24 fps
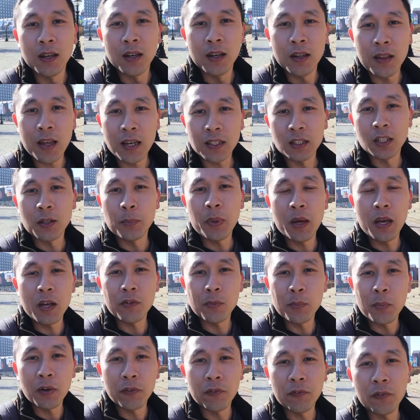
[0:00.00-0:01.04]
And that's to pay
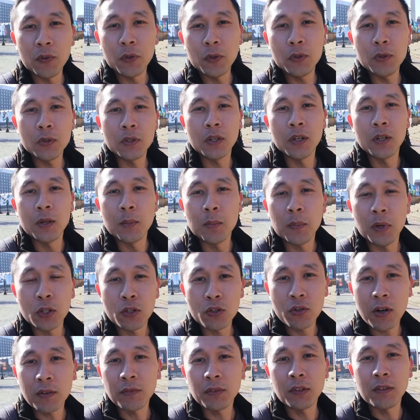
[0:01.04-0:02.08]
for my food, my
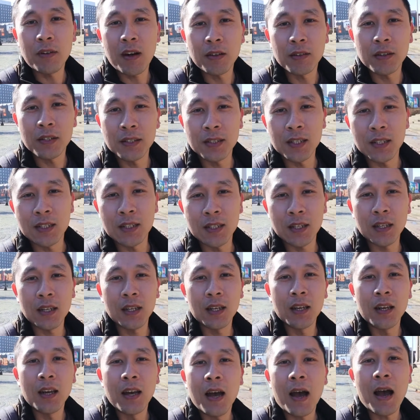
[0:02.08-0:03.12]
travel around the city
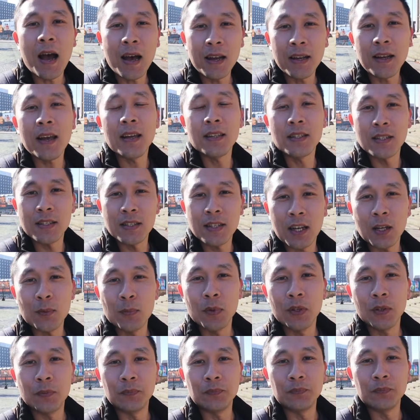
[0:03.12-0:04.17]
and
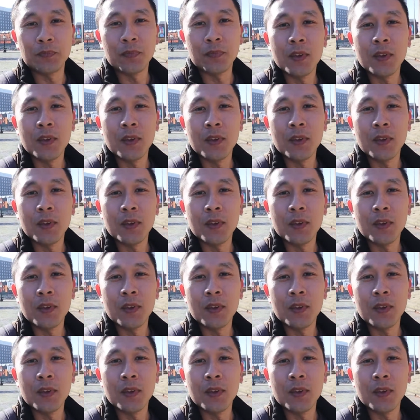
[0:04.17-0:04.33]
entertainment.